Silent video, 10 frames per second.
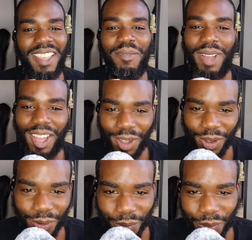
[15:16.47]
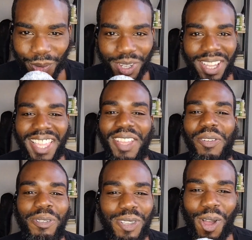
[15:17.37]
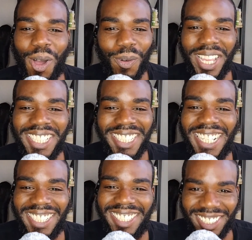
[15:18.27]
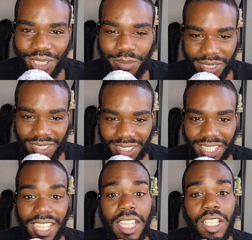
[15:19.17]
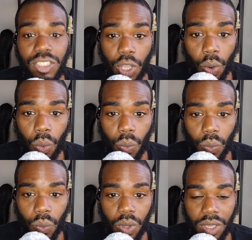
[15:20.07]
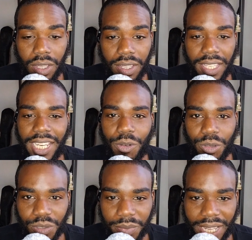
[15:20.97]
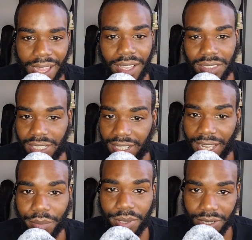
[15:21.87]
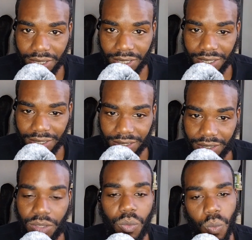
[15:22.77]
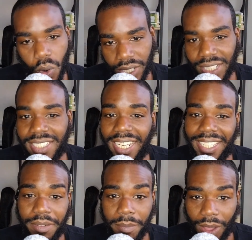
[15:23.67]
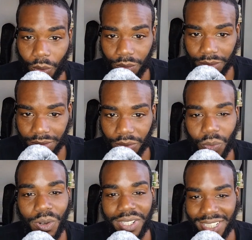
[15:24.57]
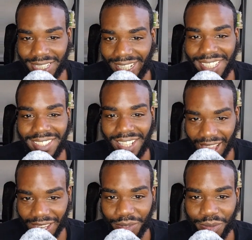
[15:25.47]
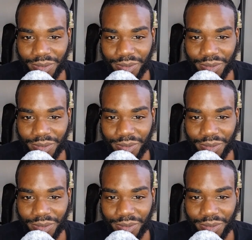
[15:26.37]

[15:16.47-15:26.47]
My uncle was always into something. So it was some guys in the neighborhood who wanted to take him out, wanted to take his life.